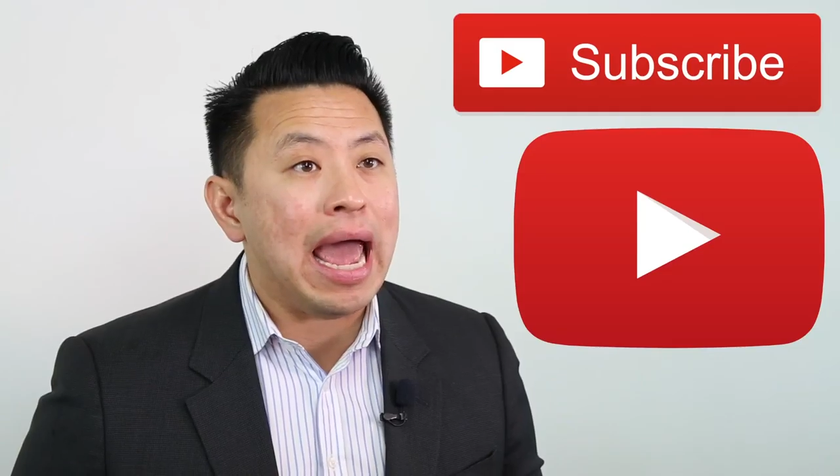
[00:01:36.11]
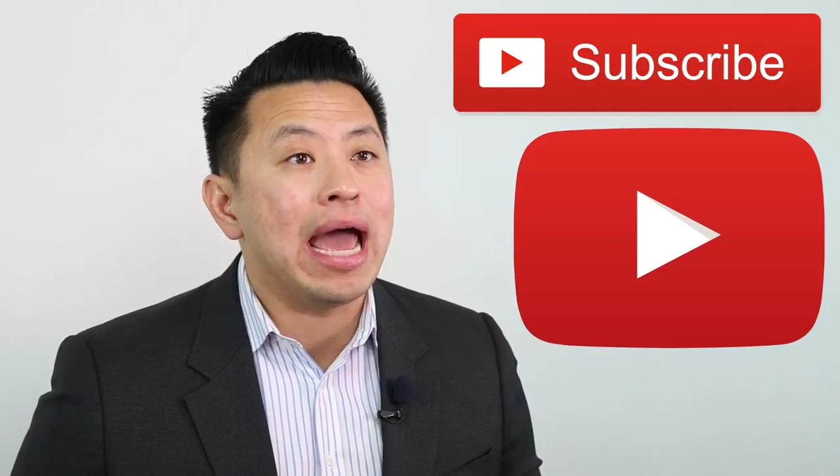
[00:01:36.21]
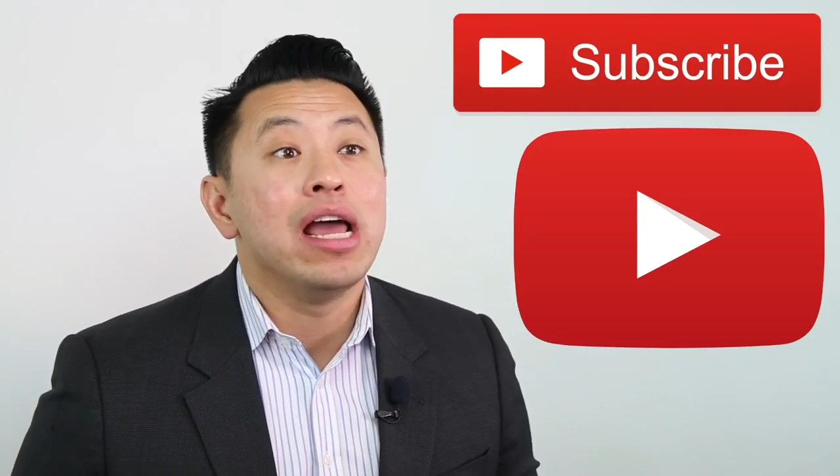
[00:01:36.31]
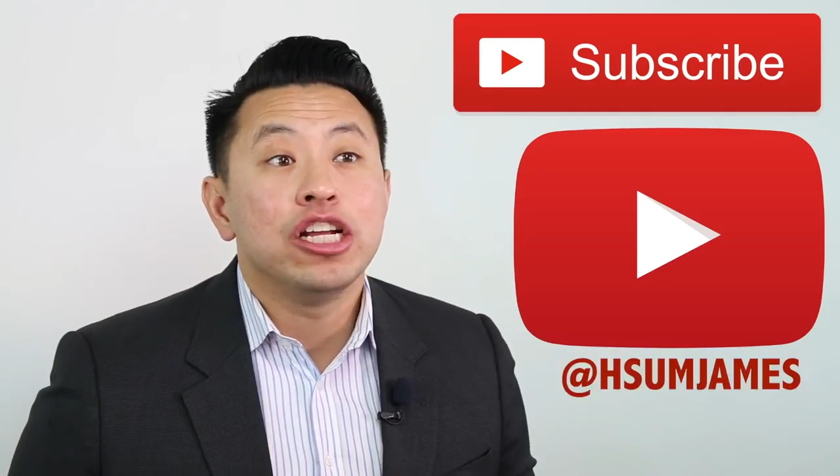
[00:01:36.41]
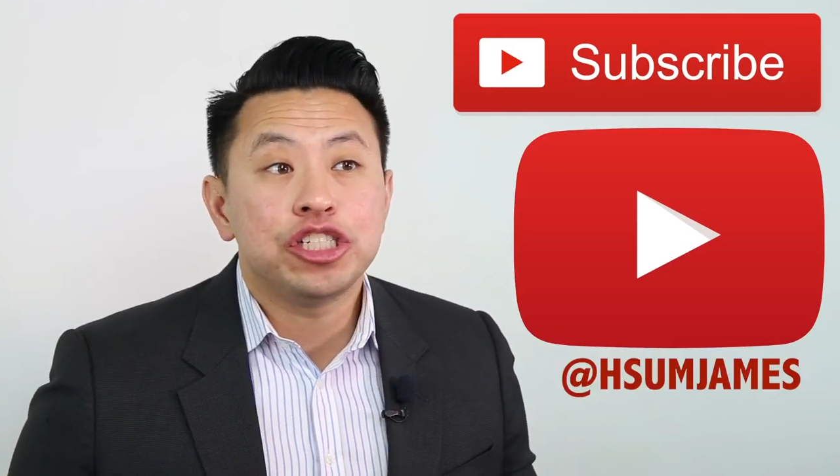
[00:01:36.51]

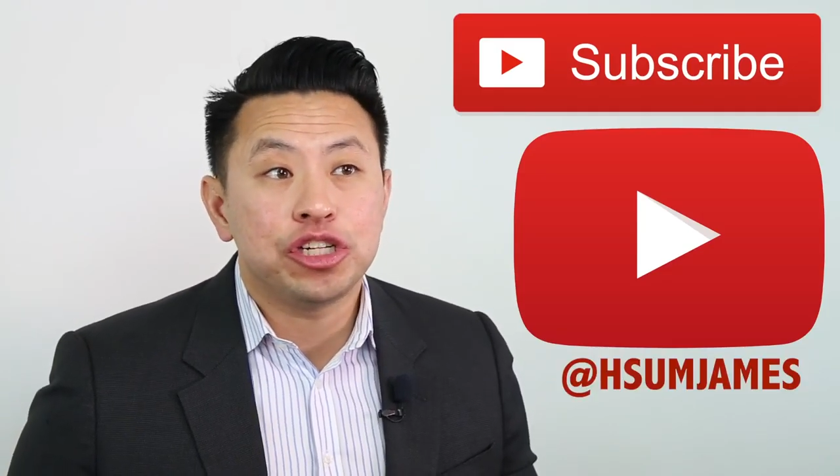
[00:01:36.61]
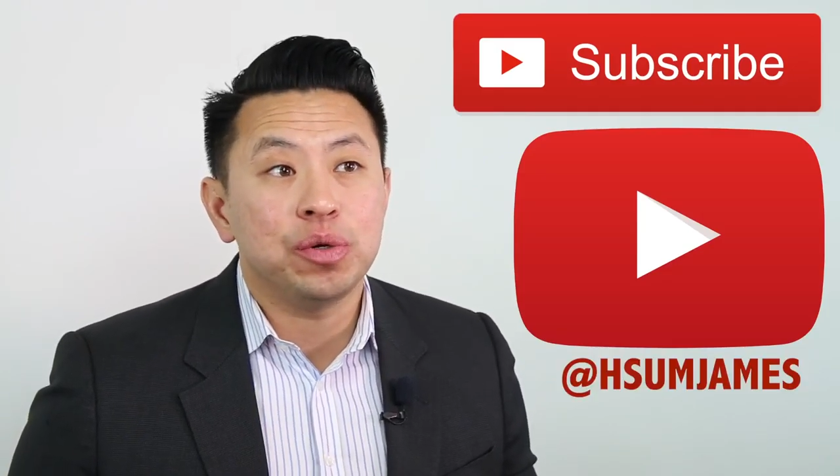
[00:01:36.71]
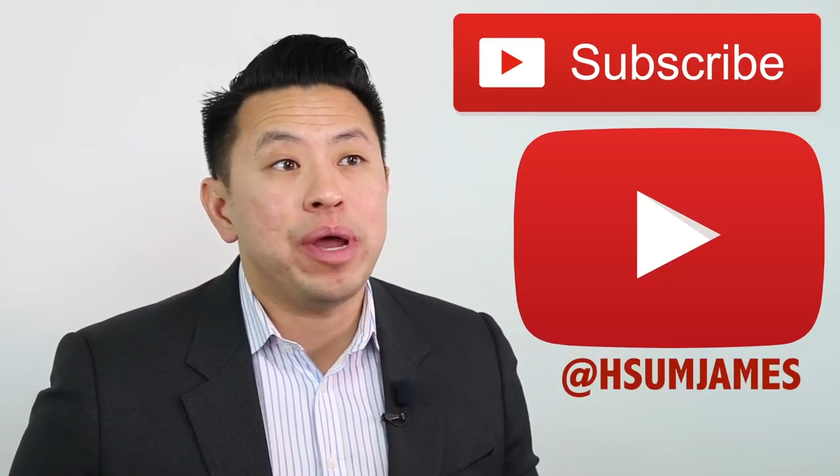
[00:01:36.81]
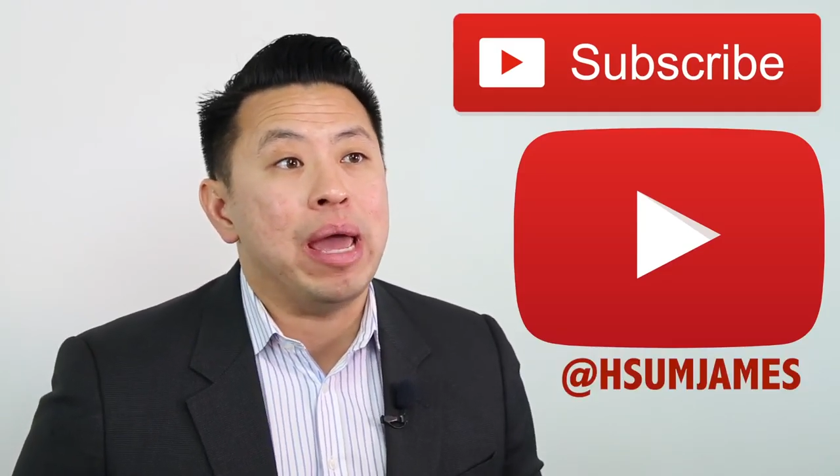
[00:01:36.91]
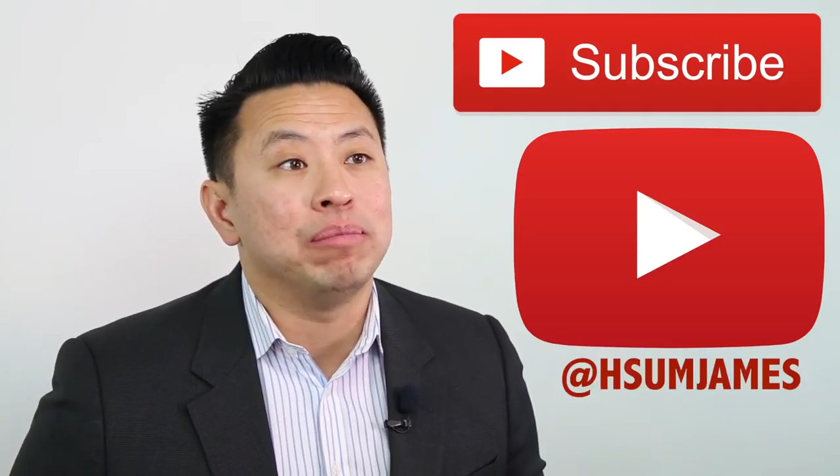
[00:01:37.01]
at
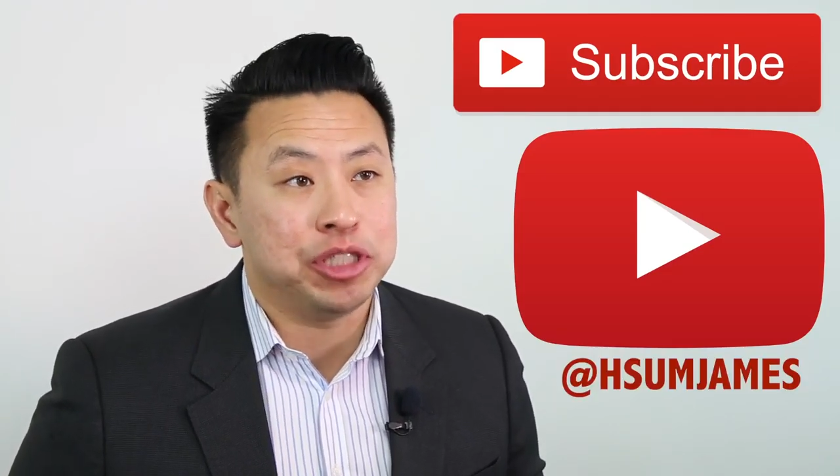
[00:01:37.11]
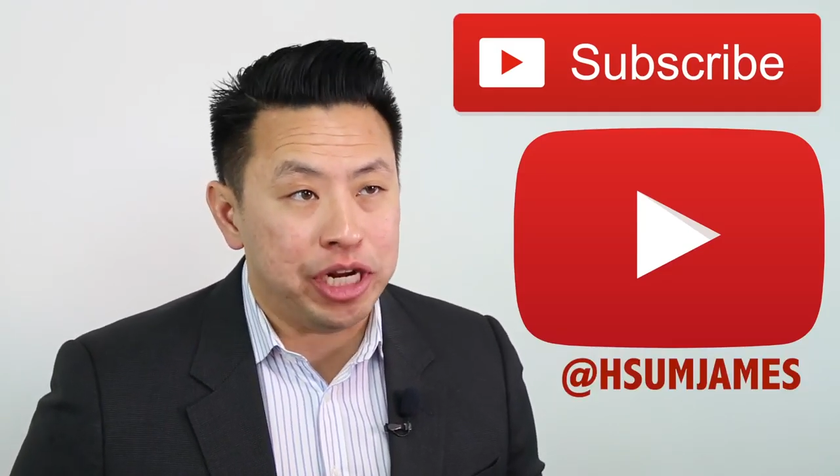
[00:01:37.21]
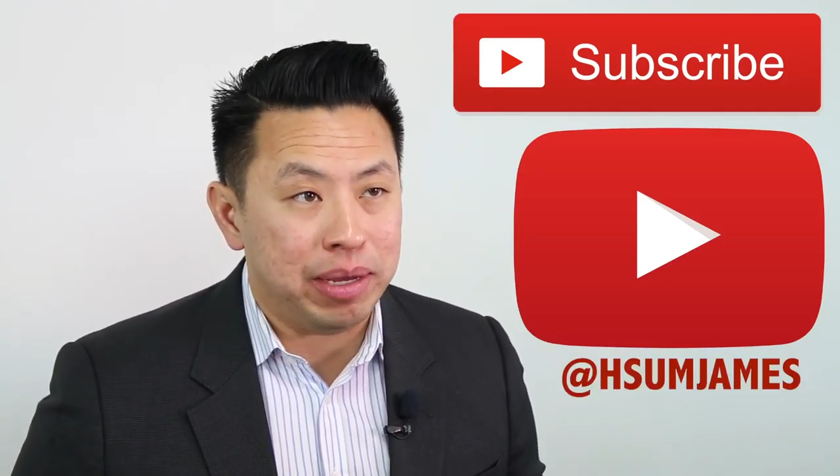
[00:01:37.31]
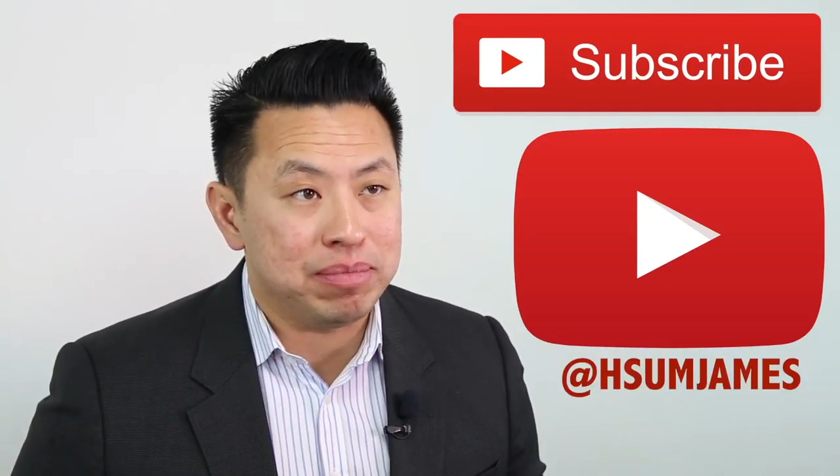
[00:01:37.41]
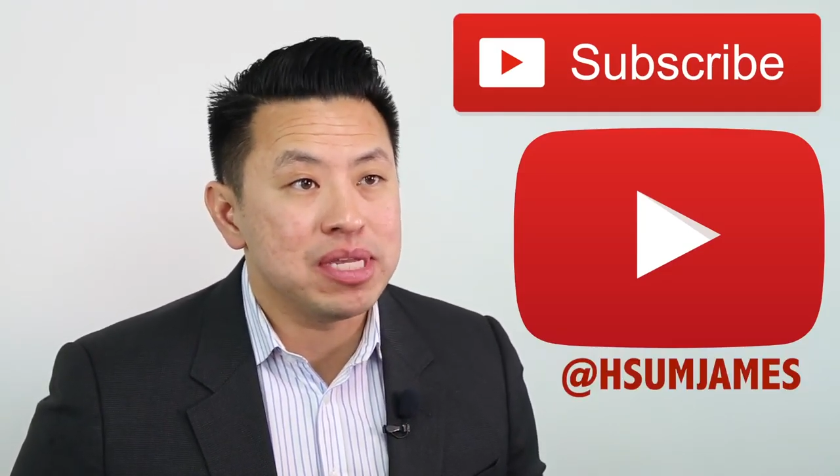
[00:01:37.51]

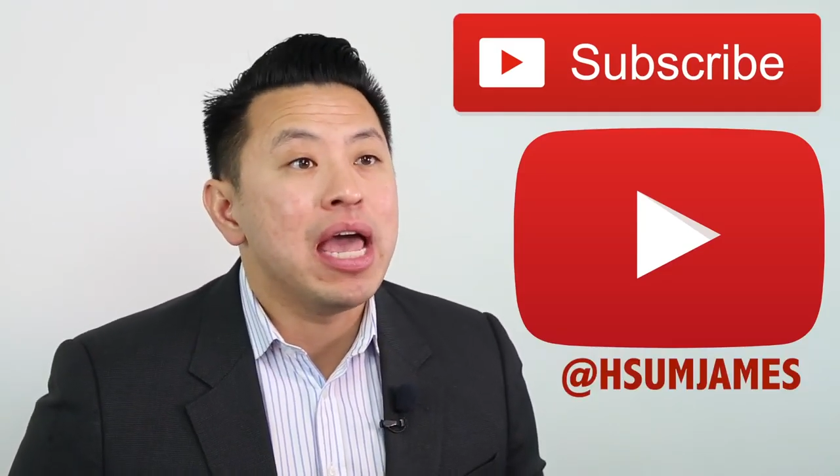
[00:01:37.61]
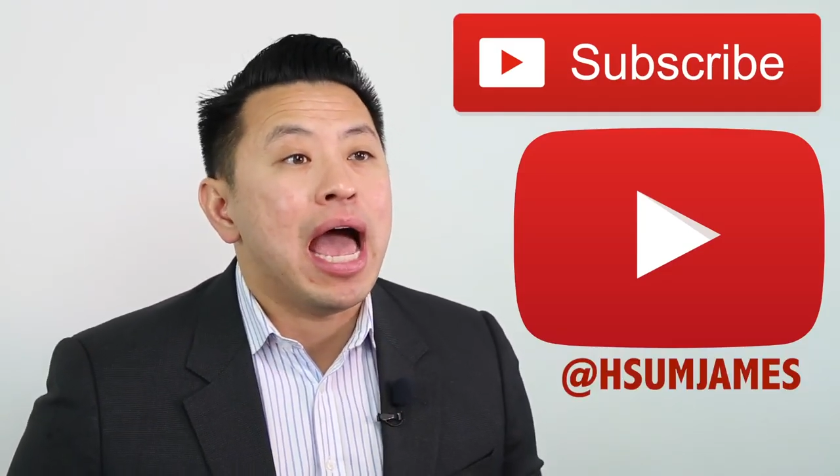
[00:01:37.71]
HsuMJames.